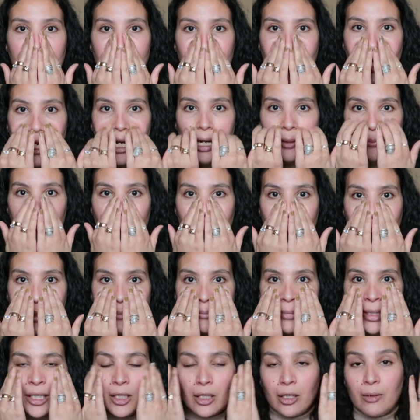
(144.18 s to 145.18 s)
help my
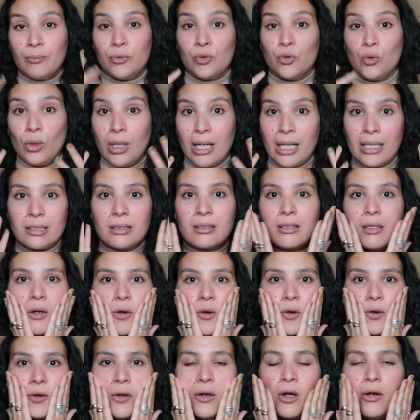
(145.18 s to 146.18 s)
makeup to last
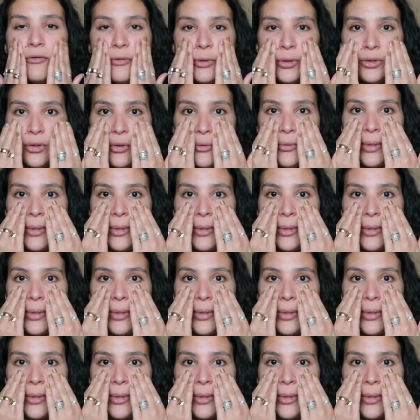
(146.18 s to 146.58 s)
longer for the